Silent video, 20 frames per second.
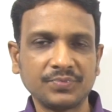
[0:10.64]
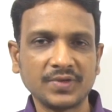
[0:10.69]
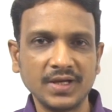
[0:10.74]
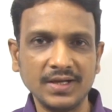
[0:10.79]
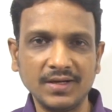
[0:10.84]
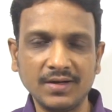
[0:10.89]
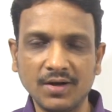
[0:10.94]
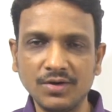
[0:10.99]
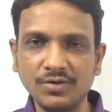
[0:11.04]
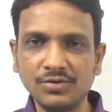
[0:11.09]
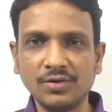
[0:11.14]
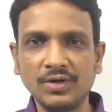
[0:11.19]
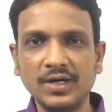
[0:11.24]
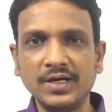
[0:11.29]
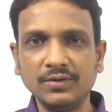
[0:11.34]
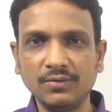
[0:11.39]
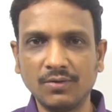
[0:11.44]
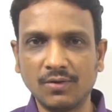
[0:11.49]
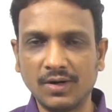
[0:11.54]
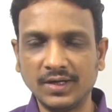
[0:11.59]
In control
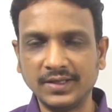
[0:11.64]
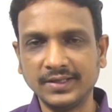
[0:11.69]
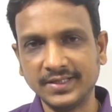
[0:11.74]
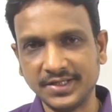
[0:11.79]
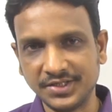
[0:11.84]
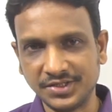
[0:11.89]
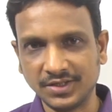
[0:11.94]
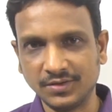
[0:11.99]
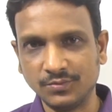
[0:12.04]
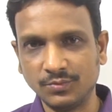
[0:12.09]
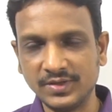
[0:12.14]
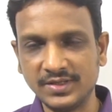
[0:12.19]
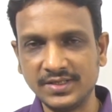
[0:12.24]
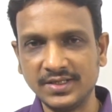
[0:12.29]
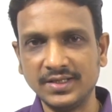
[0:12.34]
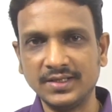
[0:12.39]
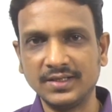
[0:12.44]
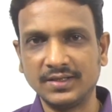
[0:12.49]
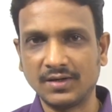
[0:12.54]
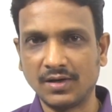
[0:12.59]
and coordination we
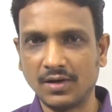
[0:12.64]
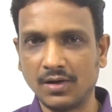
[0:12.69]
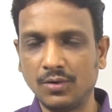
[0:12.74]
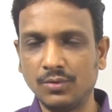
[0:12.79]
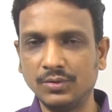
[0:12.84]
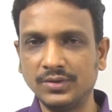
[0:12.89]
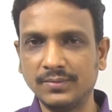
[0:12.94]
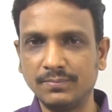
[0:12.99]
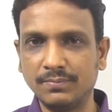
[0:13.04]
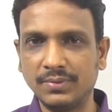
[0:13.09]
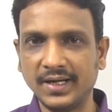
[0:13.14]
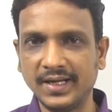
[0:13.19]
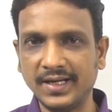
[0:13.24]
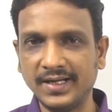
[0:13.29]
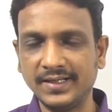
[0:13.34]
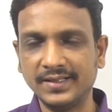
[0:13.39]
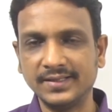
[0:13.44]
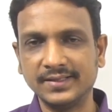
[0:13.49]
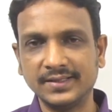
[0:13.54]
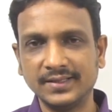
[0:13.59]
see that how the
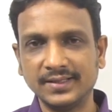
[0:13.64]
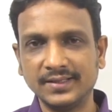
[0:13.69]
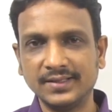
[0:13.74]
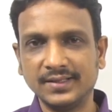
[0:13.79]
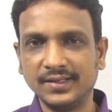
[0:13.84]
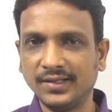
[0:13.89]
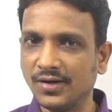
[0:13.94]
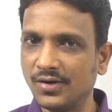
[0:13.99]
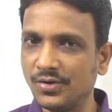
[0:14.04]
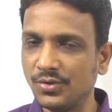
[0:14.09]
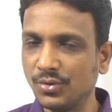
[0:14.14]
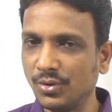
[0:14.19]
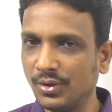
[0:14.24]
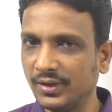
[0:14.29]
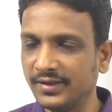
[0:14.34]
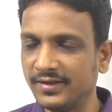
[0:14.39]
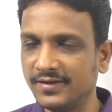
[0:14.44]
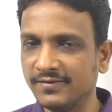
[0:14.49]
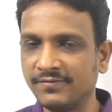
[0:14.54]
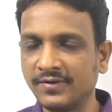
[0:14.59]
brain controls
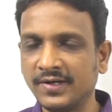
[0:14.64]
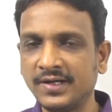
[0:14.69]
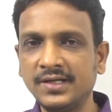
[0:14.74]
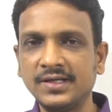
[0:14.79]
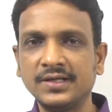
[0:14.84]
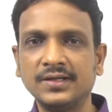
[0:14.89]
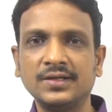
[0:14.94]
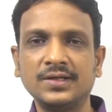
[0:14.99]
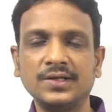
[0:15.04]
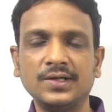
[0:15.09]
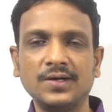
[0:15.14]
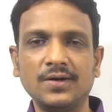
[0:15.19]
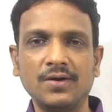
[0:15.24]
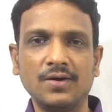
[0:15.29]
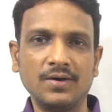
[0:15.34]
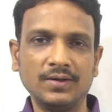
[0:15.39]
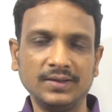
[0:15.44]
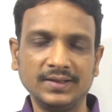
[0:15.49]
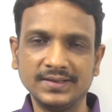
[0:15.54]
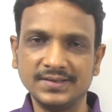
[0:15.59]
the different
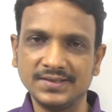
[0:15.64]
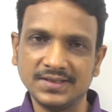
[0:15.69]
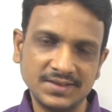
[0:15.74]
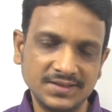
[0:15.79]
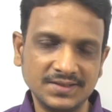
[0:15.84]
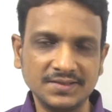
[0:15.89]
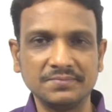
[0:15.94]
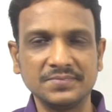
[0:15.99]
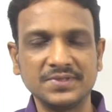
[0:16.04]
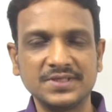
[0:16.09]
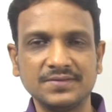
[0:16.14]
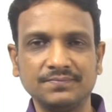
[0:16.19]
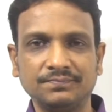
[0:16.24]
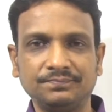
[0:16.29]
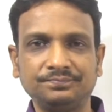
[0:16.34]
organ systems.